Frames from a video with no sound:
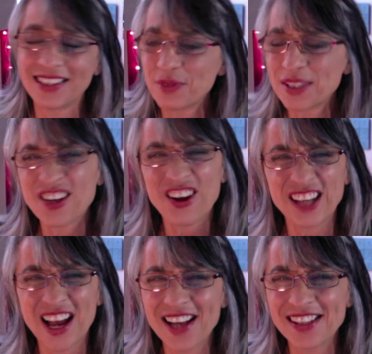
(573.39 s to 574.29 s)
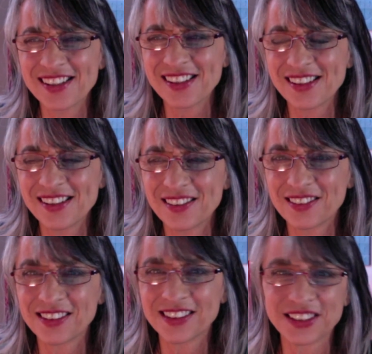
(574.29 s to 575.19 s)
Was it called a hostel
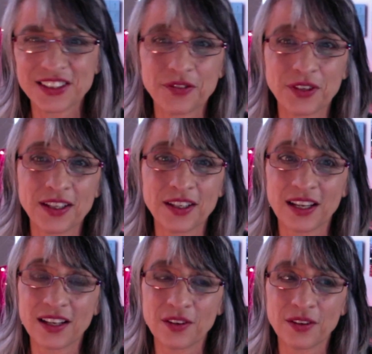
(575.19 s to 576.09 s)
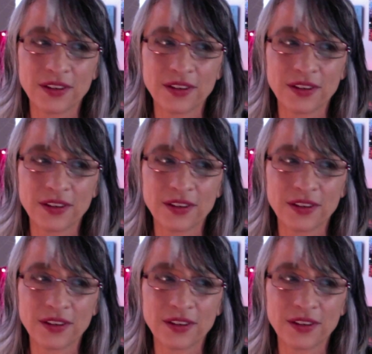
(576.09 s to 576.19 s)
or just a really